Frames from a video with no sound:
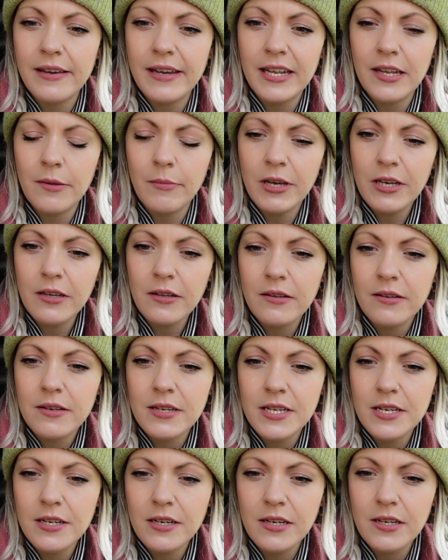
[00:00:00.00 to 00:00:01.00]
lemur,
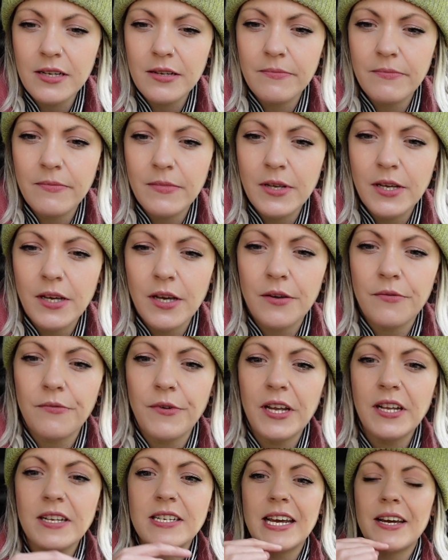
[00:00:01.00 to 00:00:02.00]
did I? A
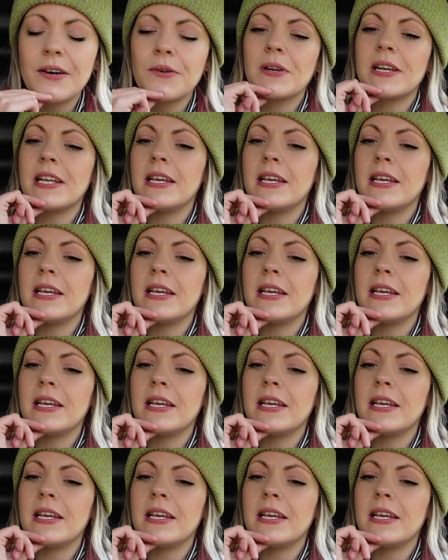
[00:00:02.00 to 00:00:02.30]
ring-tailed